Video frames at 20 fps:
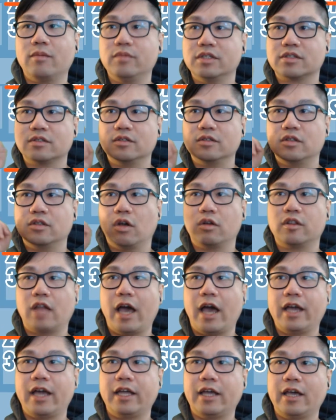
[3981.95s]
9
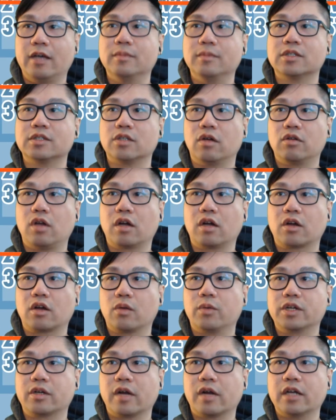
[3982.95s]
a.m. is no longer
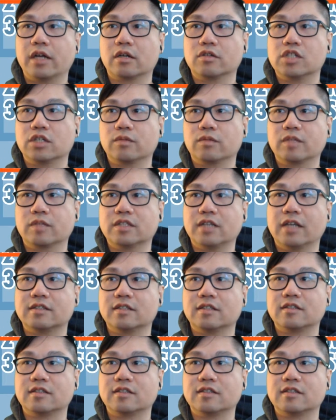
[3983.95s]
when your energy resets.